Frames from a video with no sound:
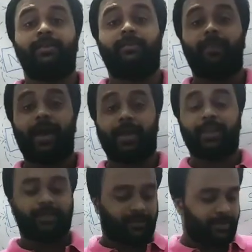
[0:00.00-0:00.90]
the
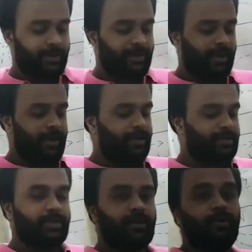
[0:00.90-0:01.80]
magnetic field
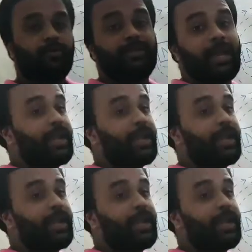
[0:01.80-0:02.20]
lines looks